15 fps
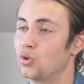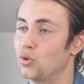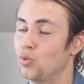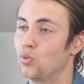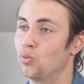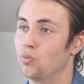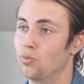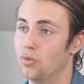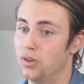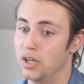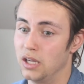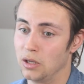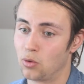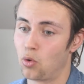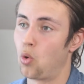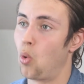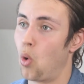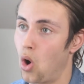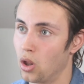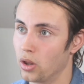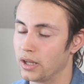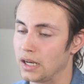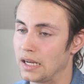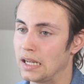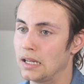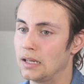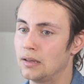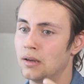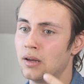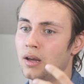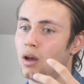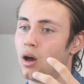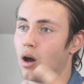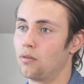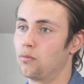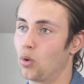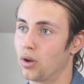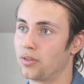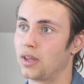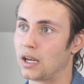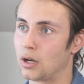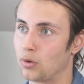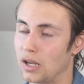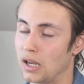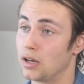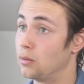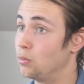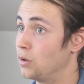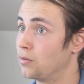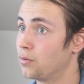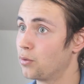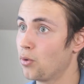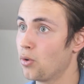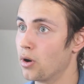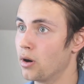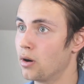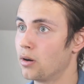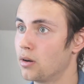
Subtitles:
to the quality of what they created before.